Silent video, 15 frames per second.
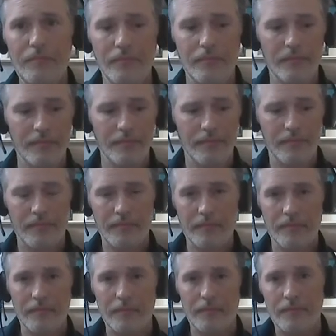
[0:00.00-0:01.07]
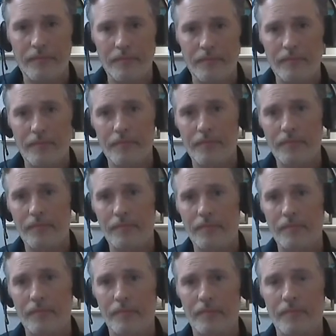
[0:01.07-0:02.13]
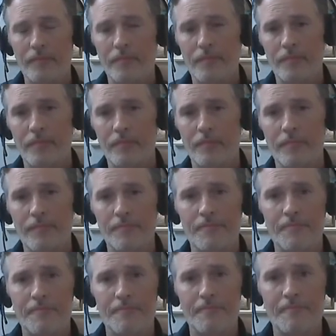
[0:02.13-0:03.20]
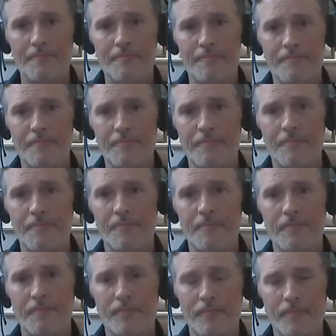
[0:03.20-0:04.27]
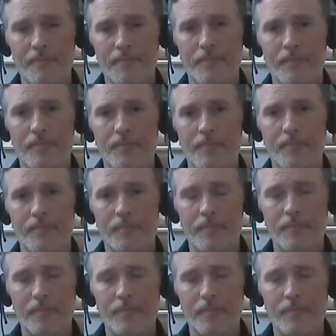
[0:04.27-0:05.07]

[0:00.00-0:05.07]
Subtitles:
No words are spoken by the person on screen.